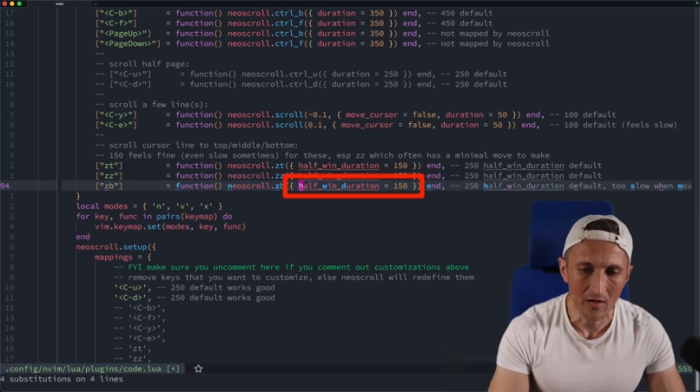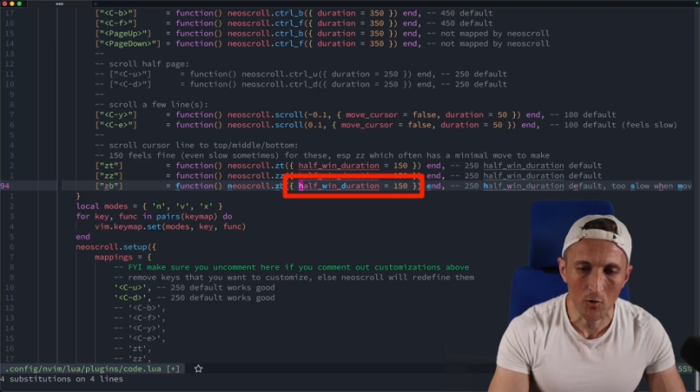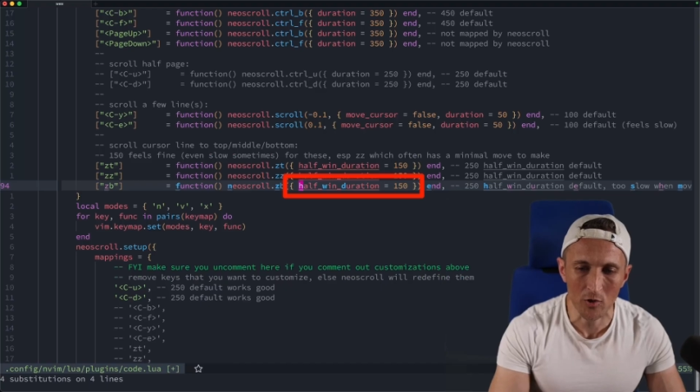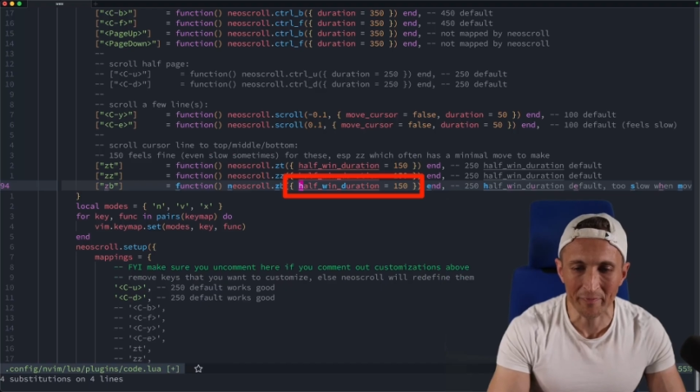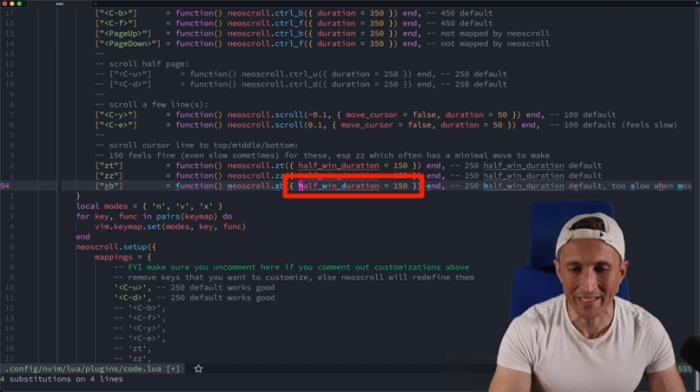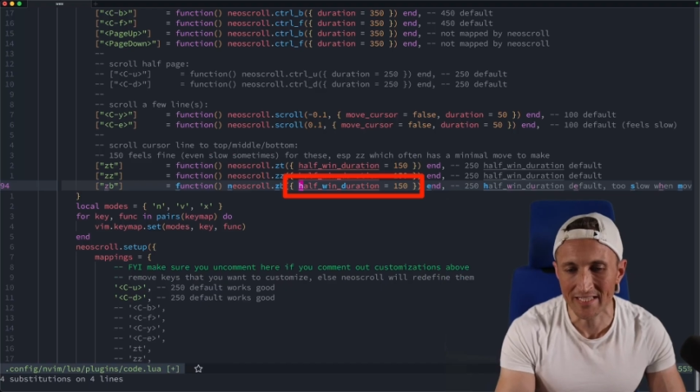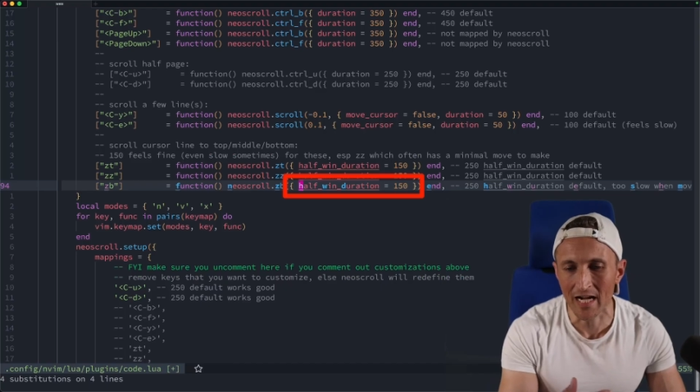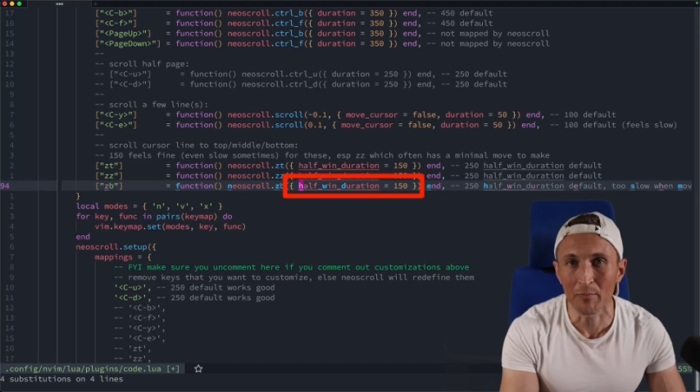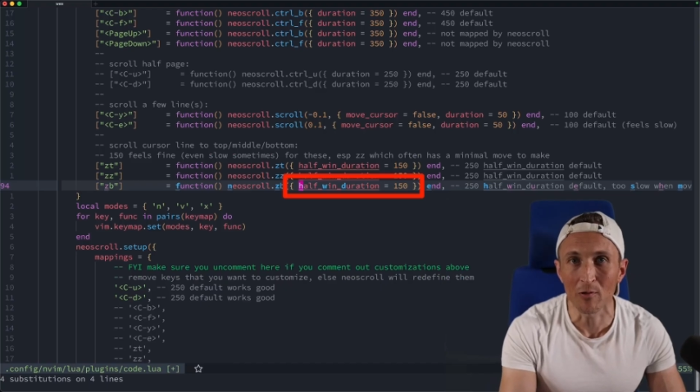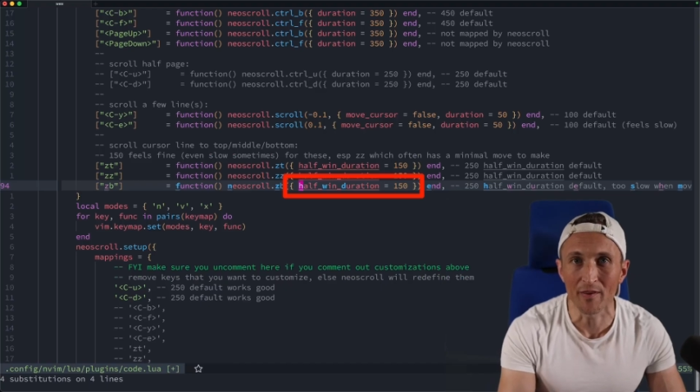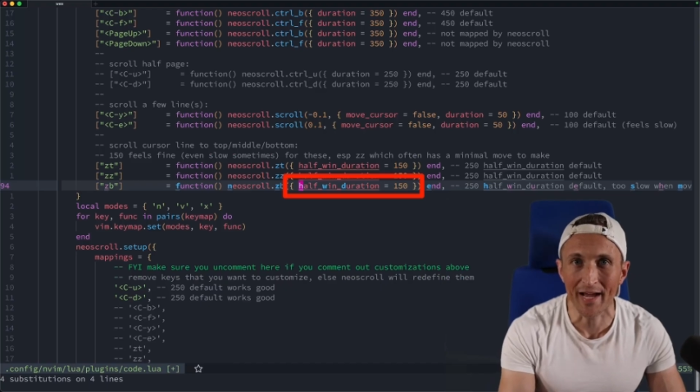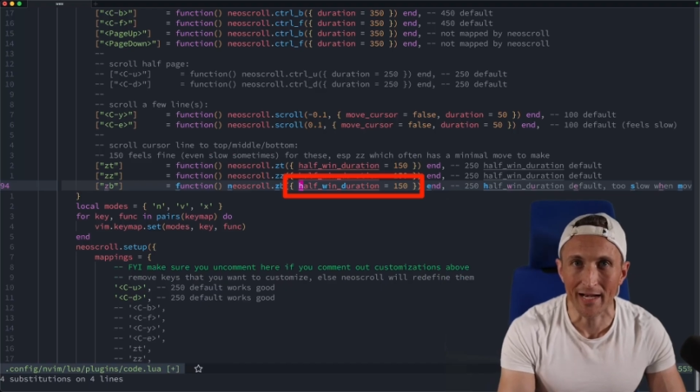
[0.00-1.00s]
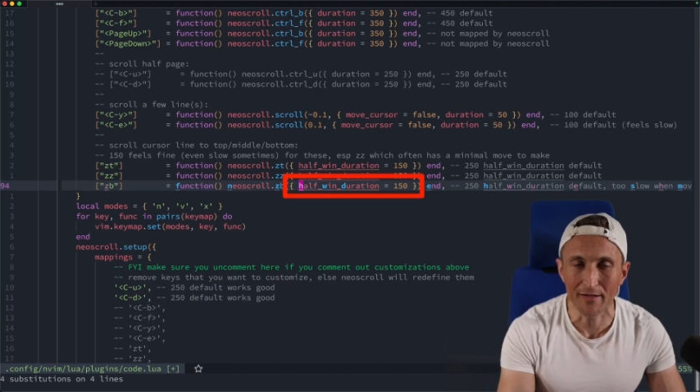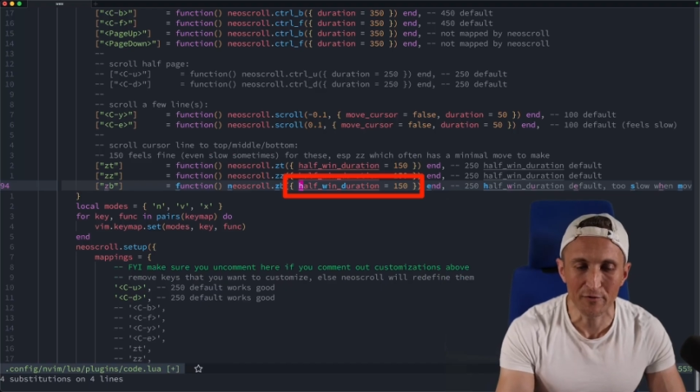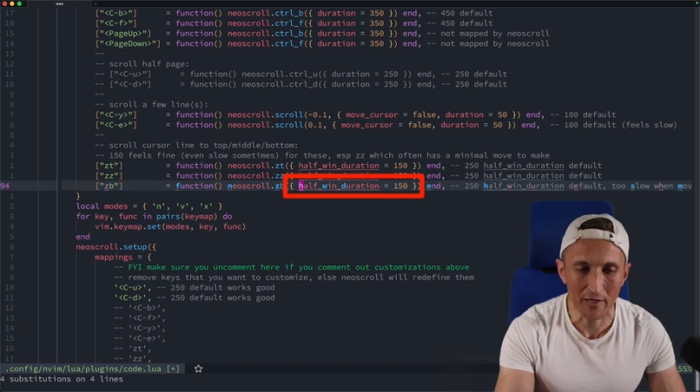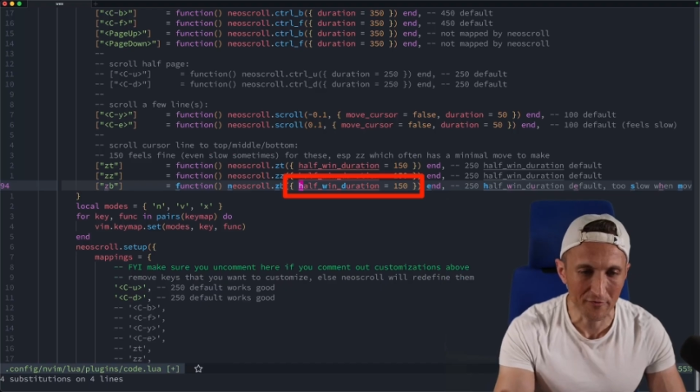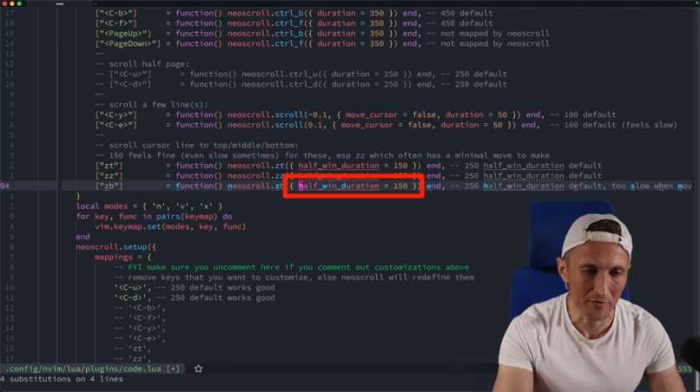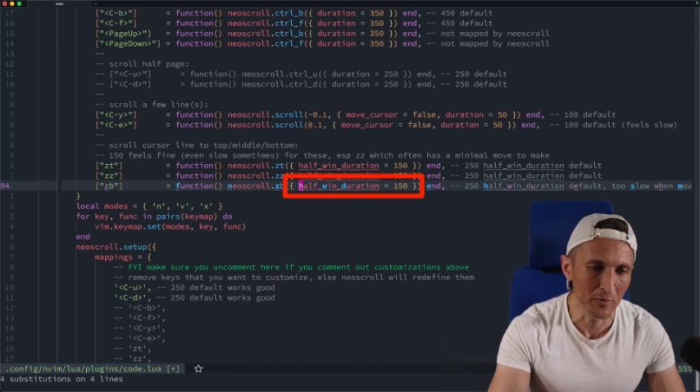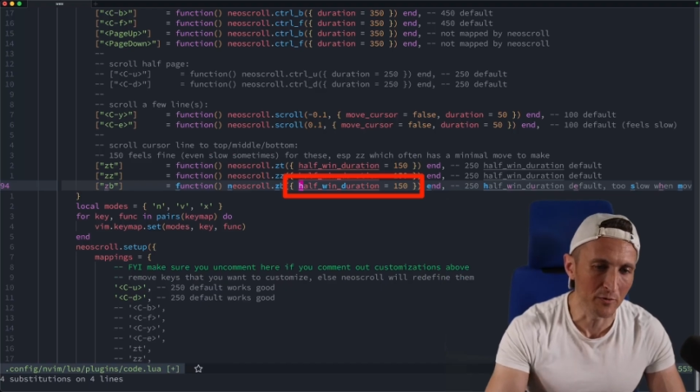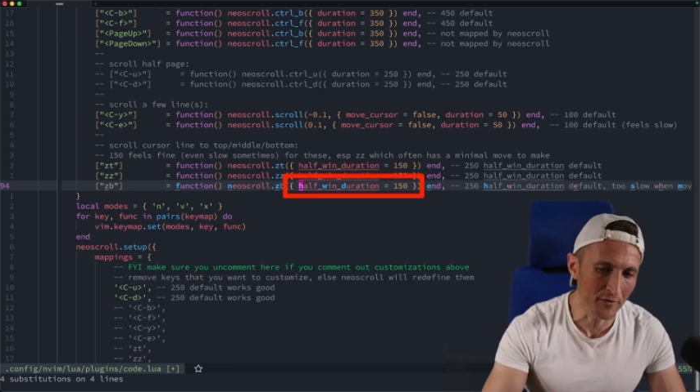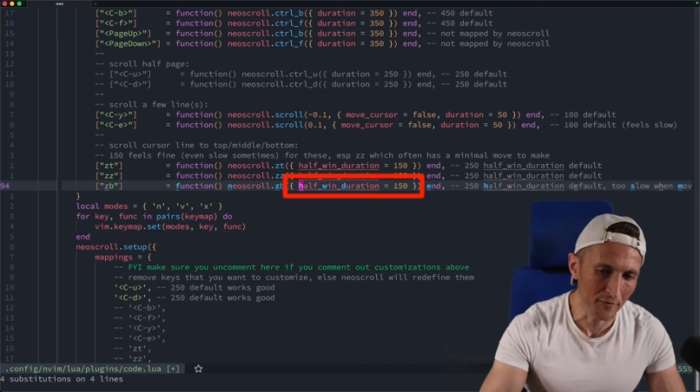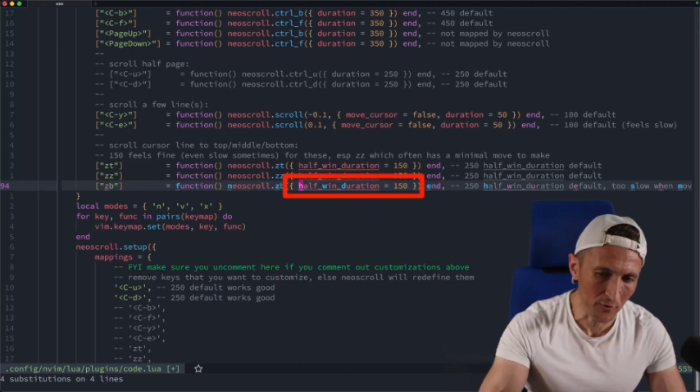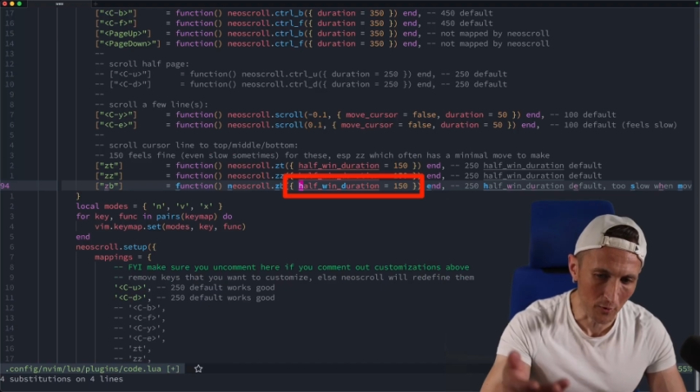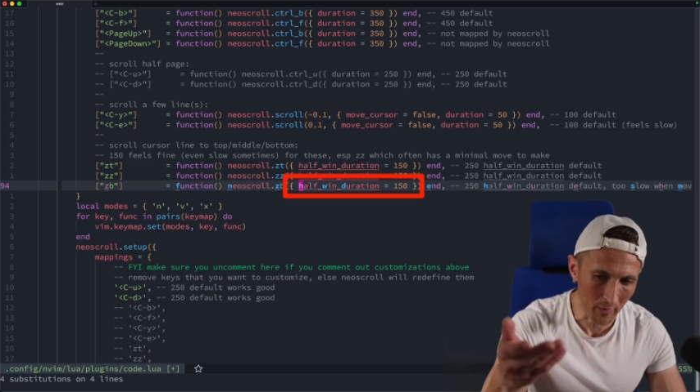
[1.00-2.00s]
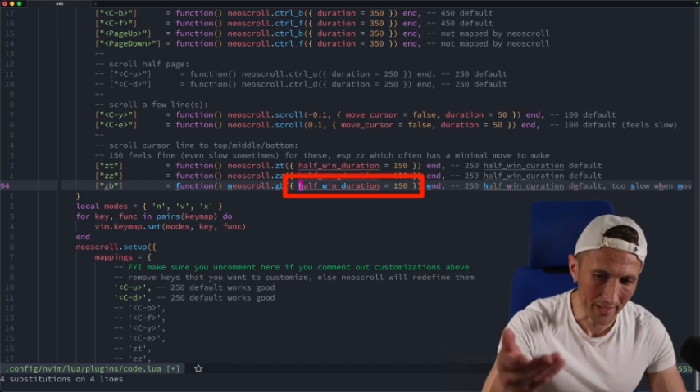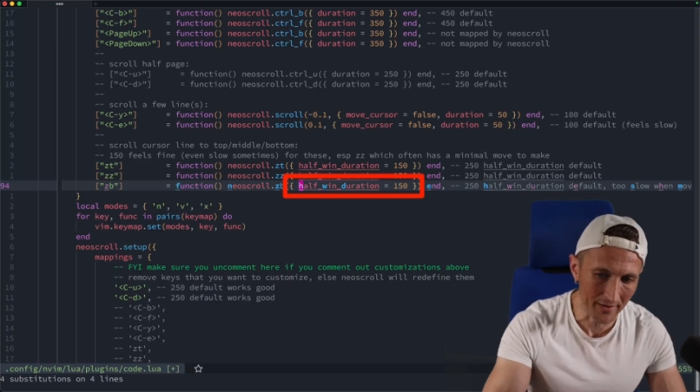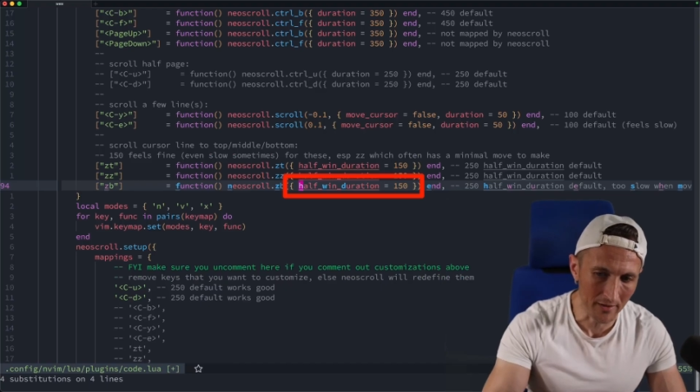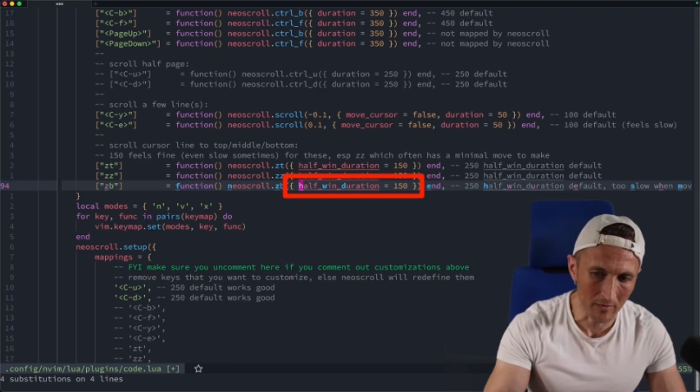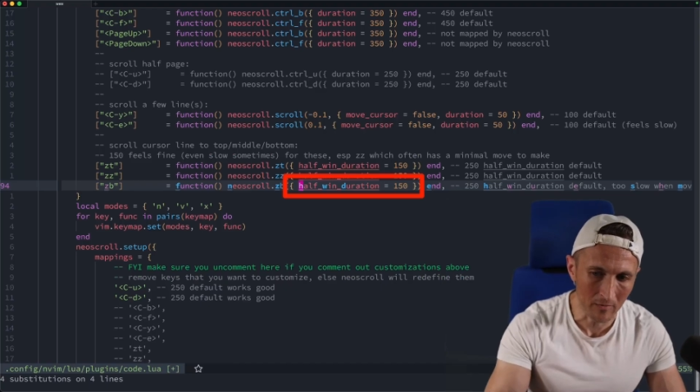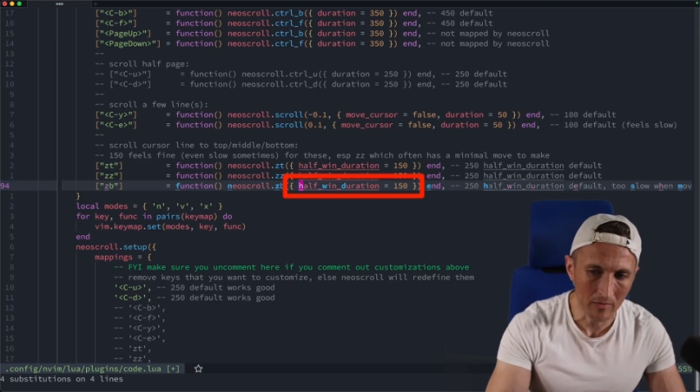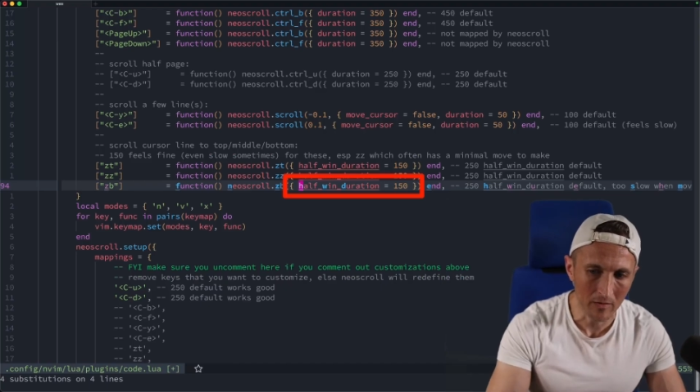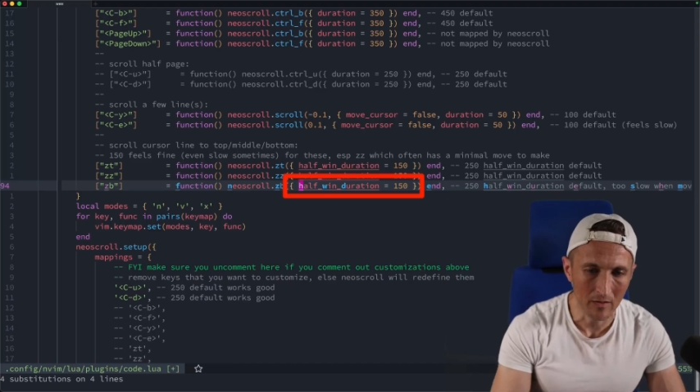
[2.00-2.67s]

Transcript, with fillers: or it'll be double that if you have to move the full window.